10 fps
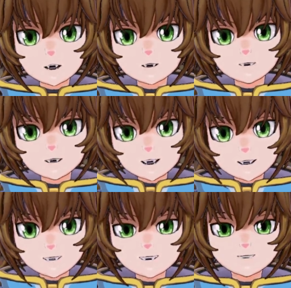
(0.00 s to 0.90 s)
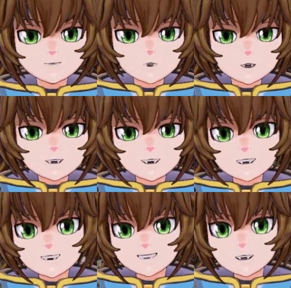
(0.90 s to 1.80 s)
his 3
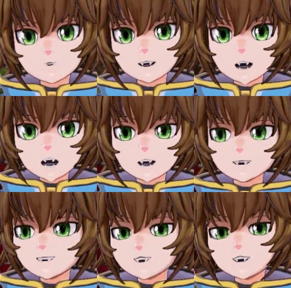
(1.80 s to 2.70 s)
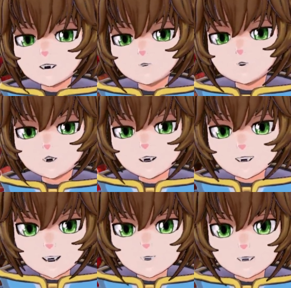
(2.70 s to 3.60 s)
gen lock just
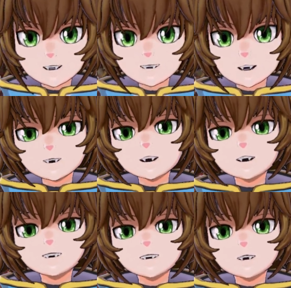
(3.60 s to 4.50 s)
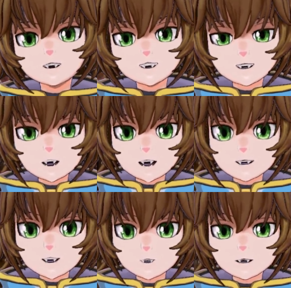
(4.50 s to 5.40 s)
ridiculous. I think his 3 gen lock is
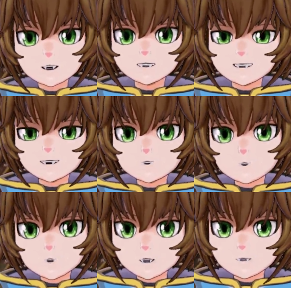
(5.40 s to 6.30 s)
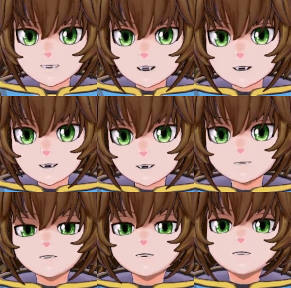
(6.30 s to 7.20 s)
going to be crazy already.
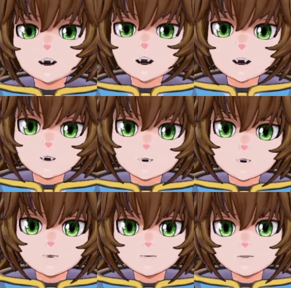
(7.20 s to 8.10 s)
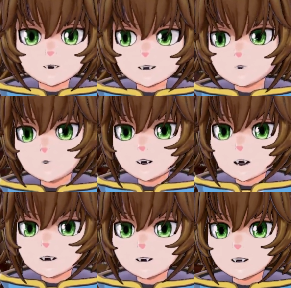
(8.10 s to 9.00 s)
But if you want
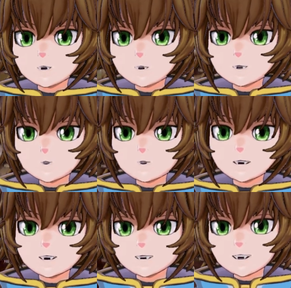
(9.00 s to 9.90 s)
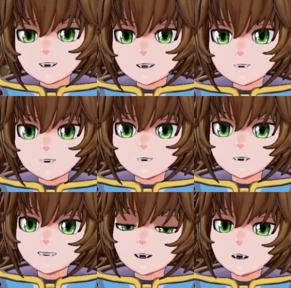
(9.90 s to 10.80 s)
to improve this killer,
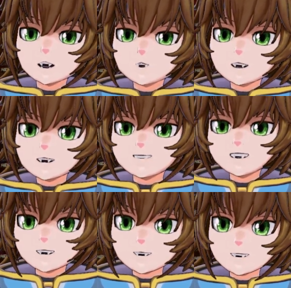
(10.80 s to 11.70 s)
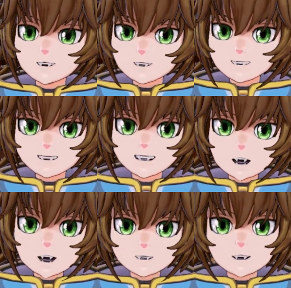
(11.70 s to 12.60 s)
make it good in chases and
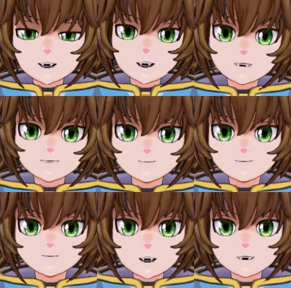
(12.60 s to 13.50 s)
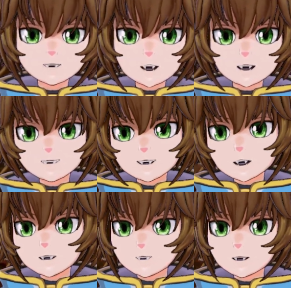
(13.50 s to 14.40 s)
outside of
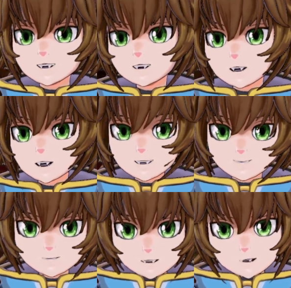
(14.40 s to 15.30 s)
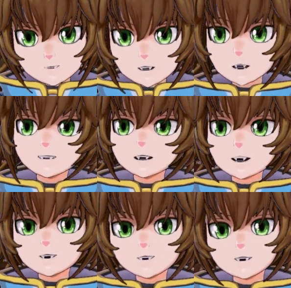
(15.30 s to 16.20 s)
3 genning, then you're going to make the
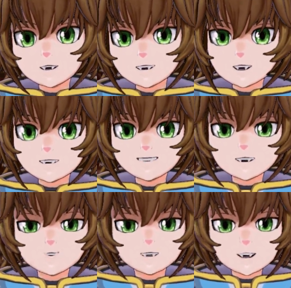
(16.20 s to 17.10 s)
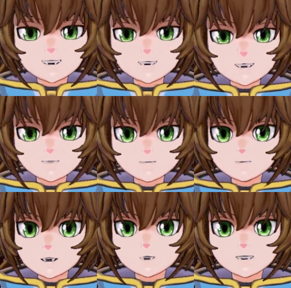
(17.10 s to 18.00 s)
3 gen situation just
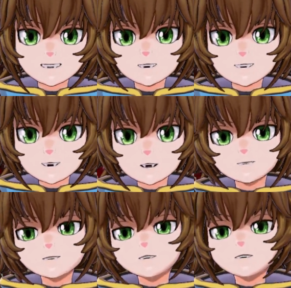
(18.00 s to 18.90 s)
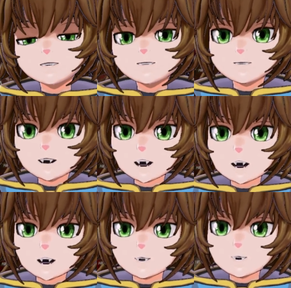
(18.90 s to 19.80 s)
crazy.
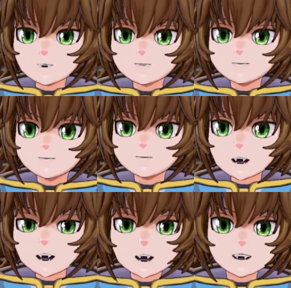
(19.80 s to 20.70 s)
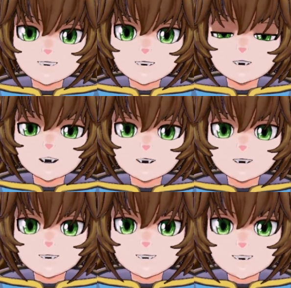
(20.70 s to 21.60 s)
And I just think
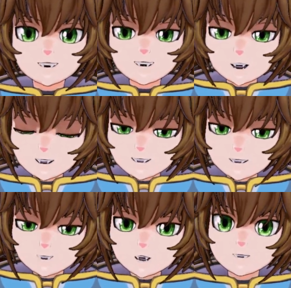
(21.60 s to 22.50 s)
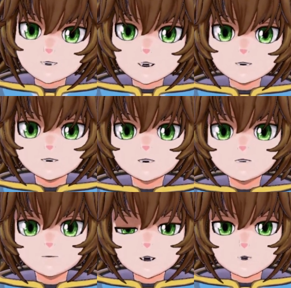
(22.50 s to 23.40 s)
this is just another
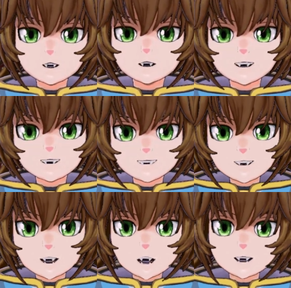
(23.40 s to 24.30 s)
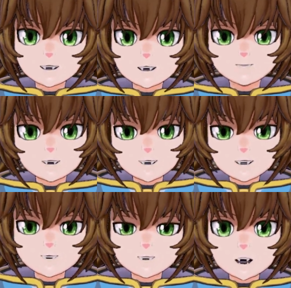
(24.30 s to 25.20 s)
poorly designed
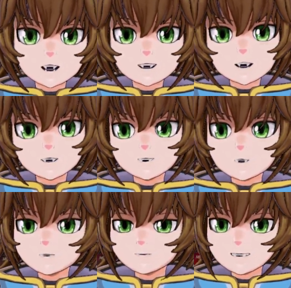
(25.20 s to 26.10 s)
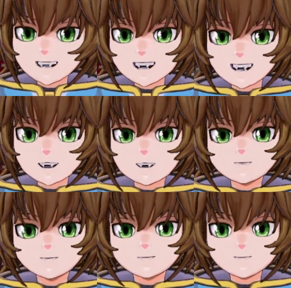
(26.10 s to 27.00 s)
killer, another bad
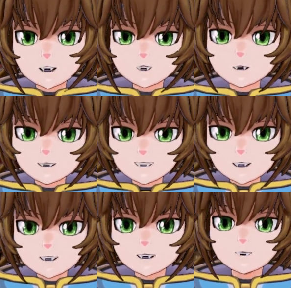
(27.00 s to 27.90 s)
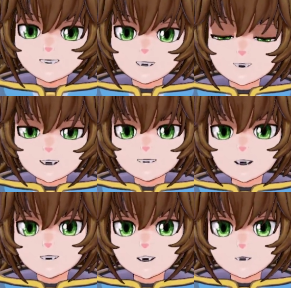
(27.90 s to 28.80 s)
garbage killer, and that
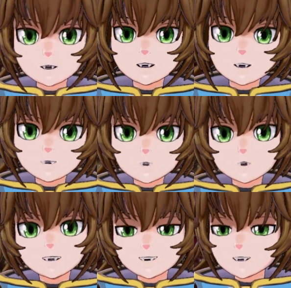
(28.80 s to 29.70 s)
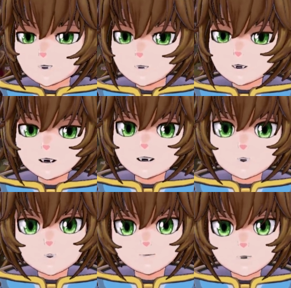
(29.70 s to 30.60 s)
makes 3 in a row. That's 3
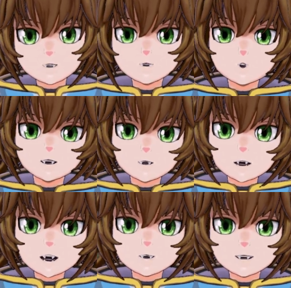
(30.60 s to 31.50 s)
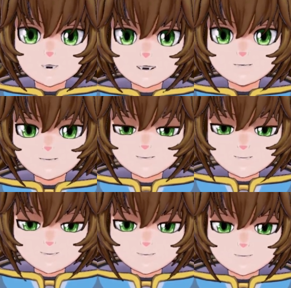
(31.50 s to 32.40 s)
in a row, in my opinion.
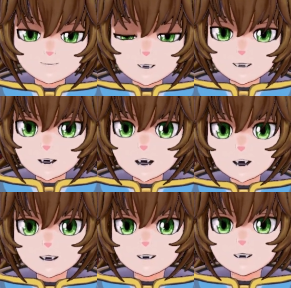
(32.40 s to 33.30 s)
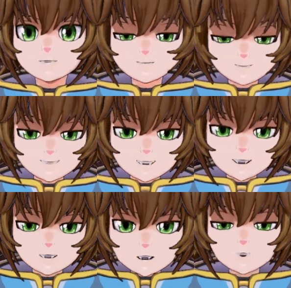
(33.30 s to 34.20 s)
The Knight, then the
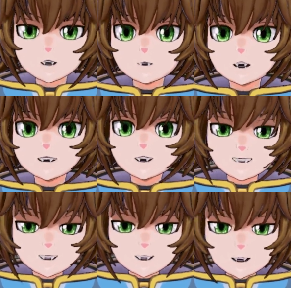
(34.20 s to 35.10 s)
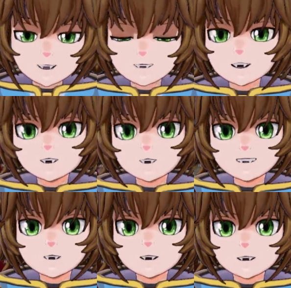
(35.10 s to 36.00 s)
Skull Merchant, and now the
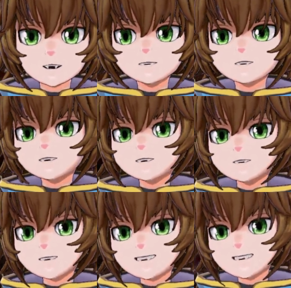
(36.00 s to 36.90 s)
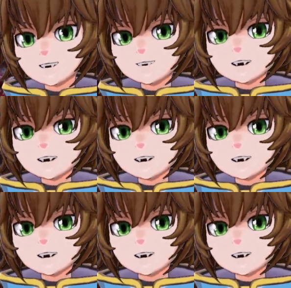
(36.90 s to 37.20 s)
Singularity. And